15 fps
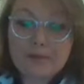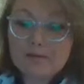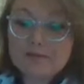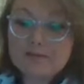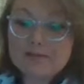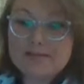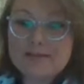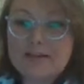It
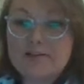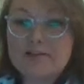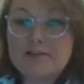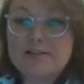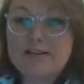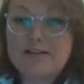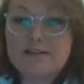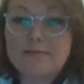also
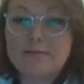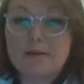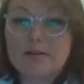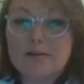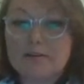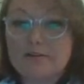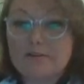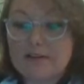sketches out a
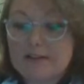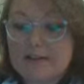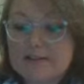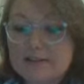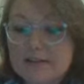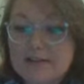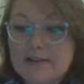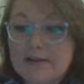model of an
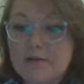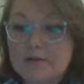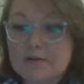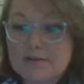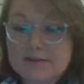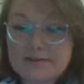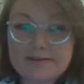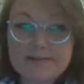extinct
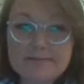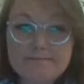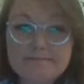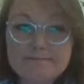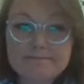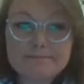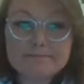ecosystem.